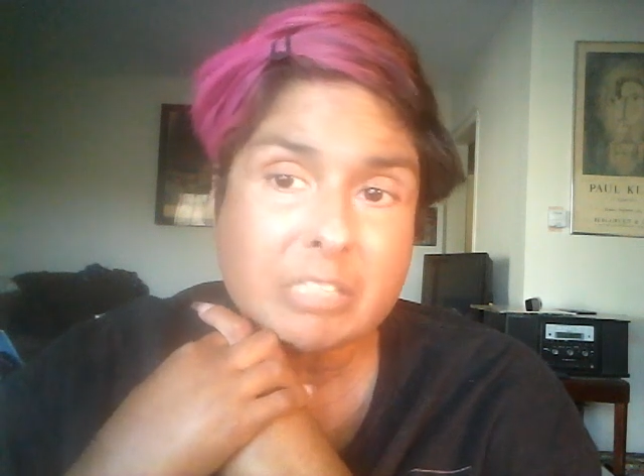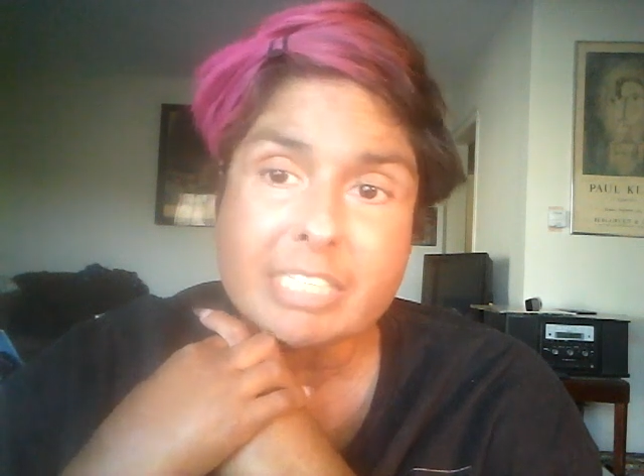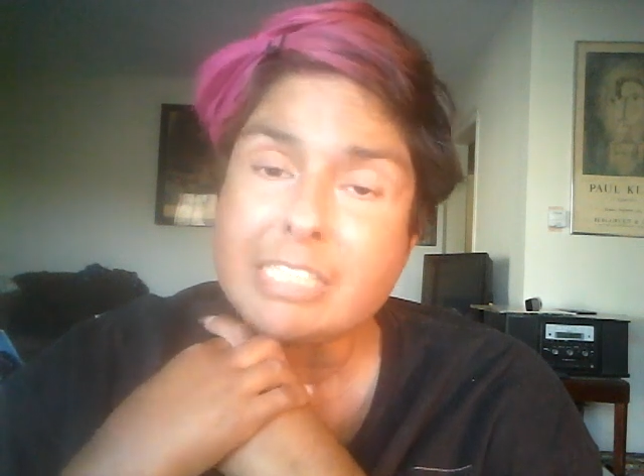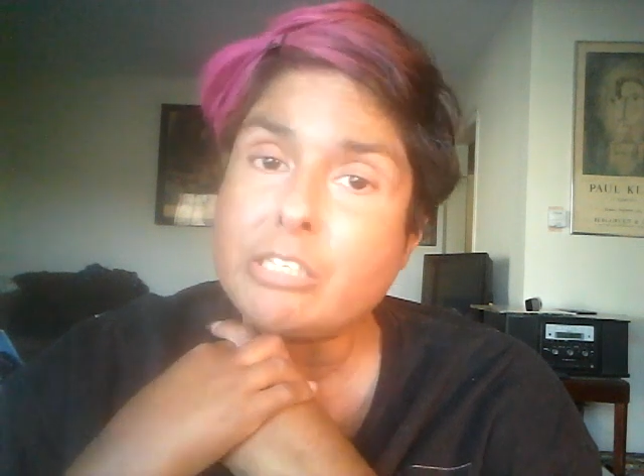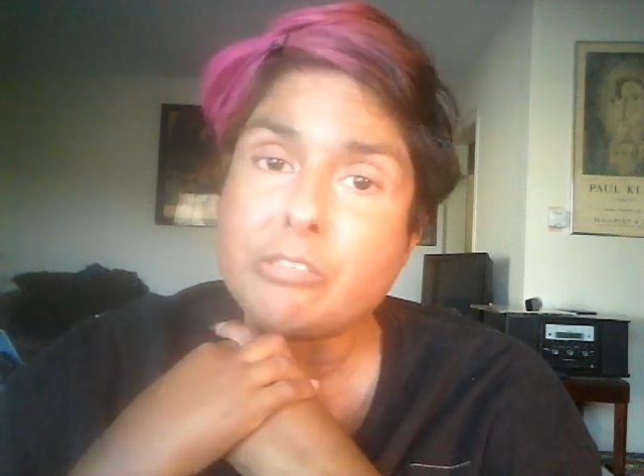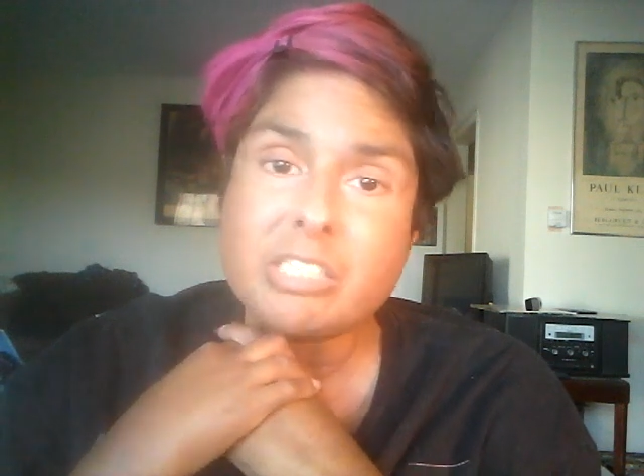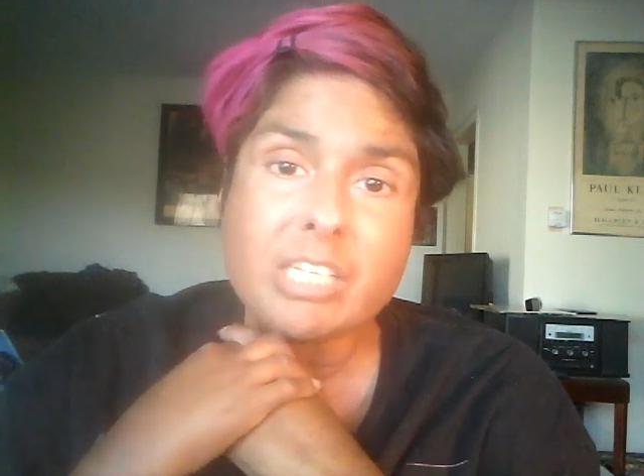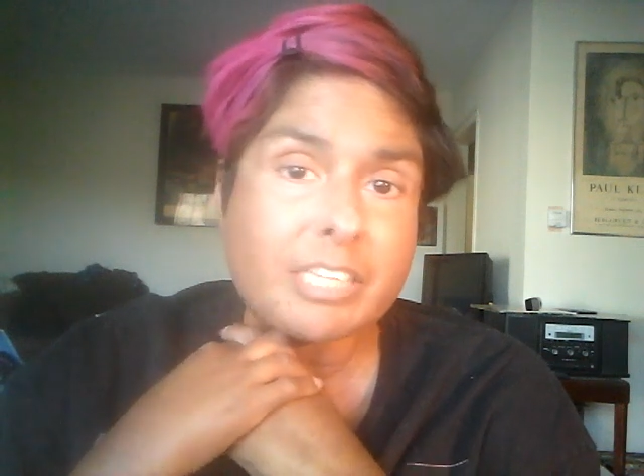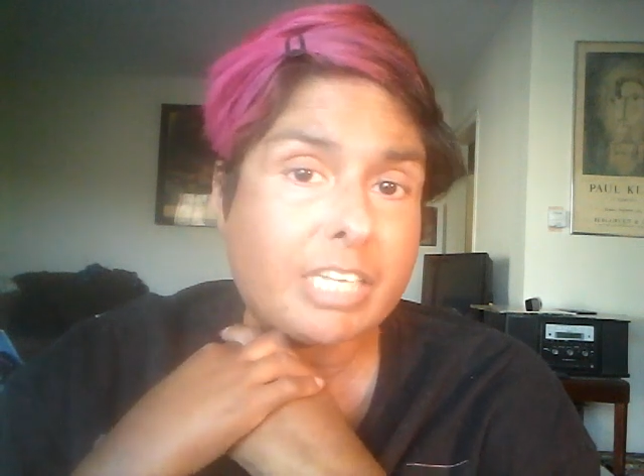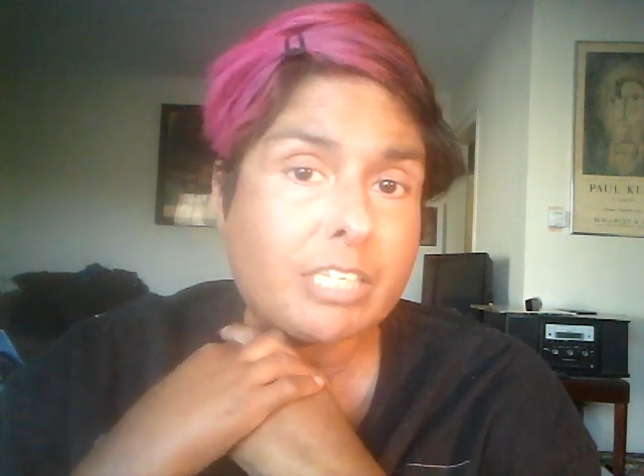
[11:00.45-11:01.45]
they said there's
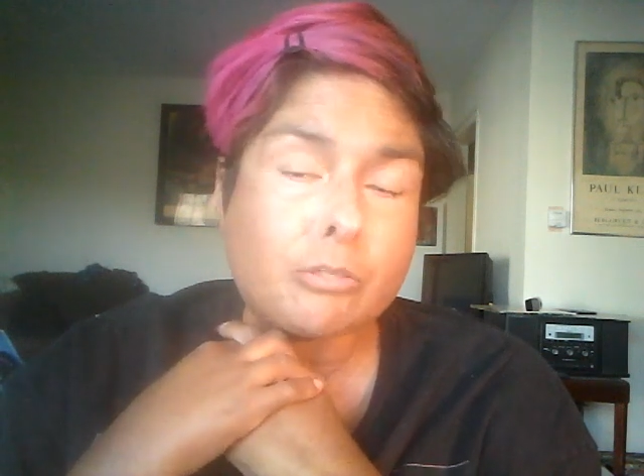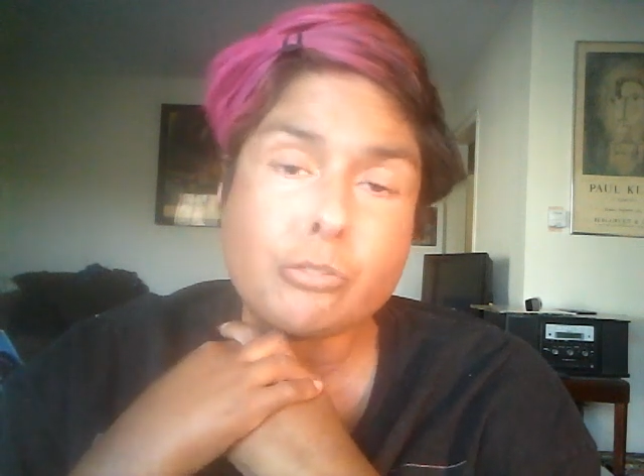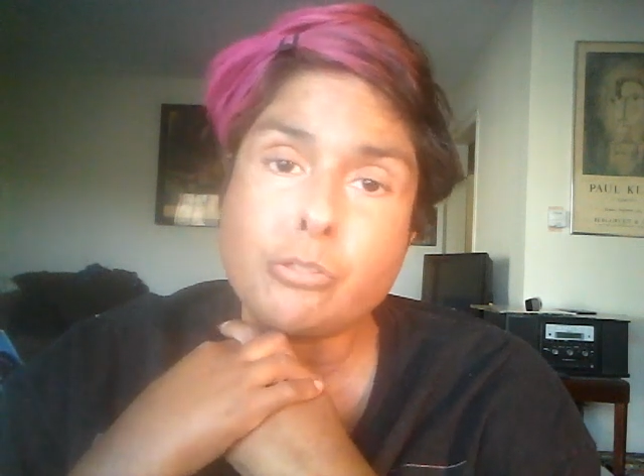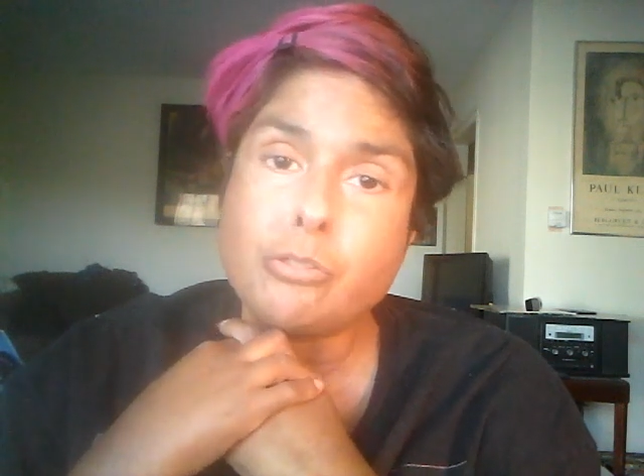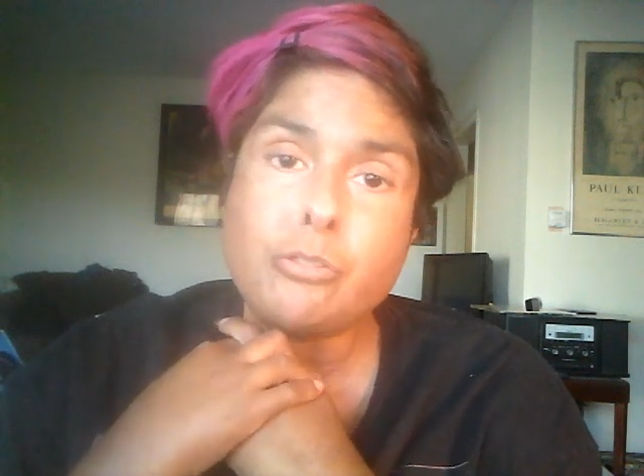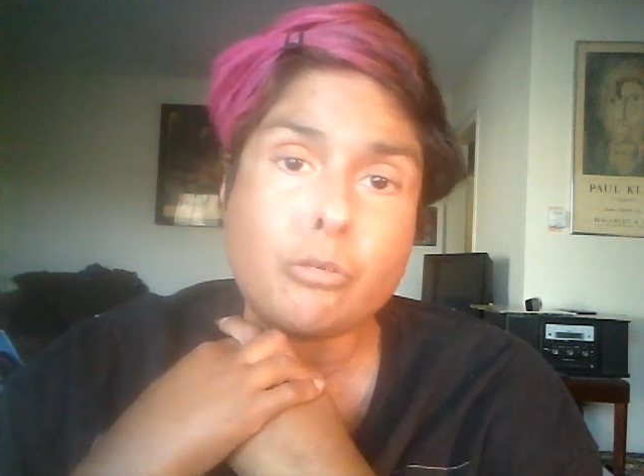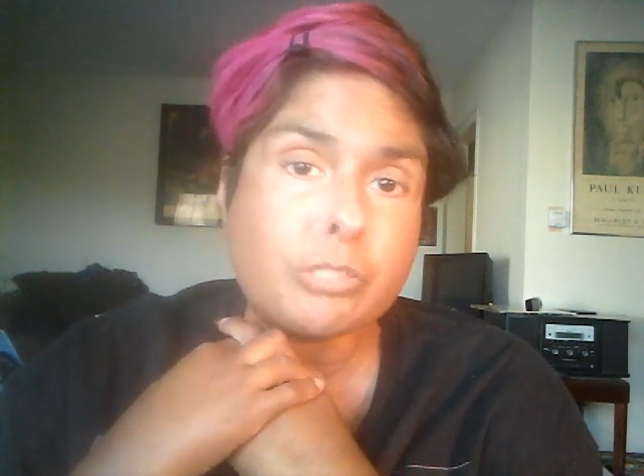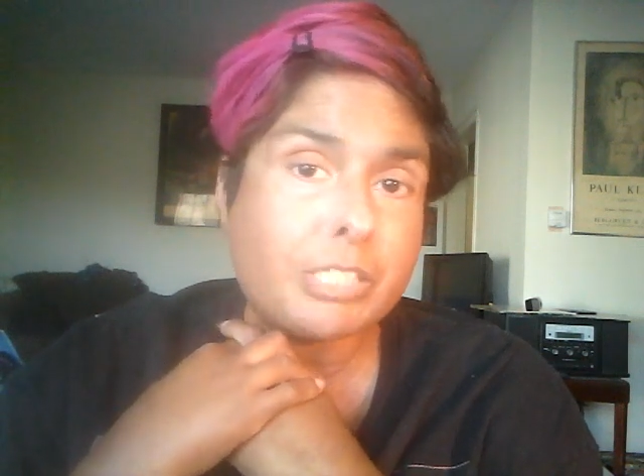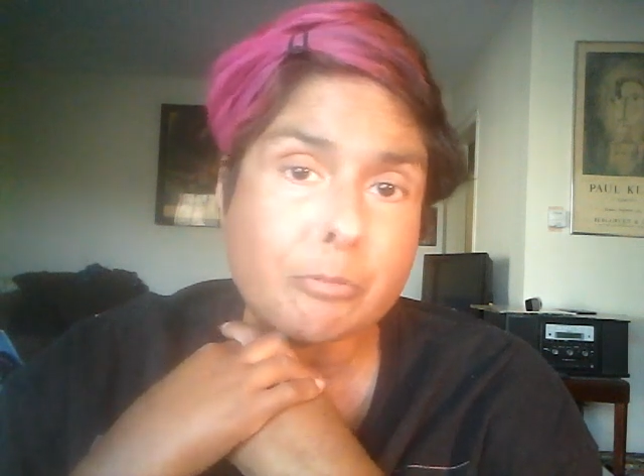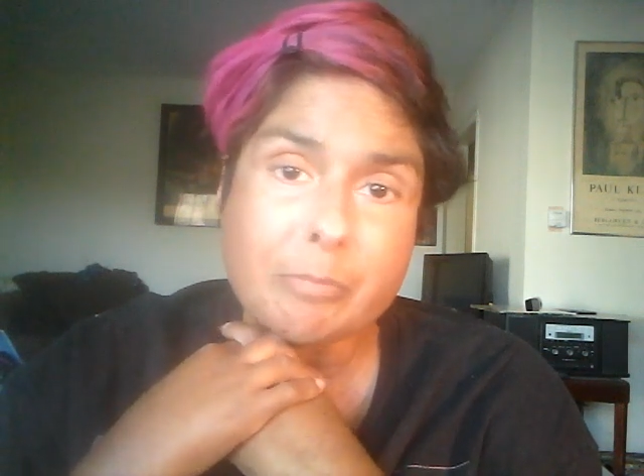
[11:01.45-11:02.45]
no
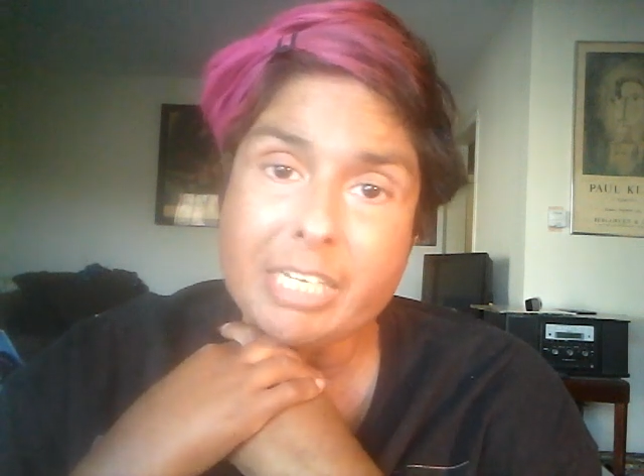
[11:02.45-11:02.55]
secret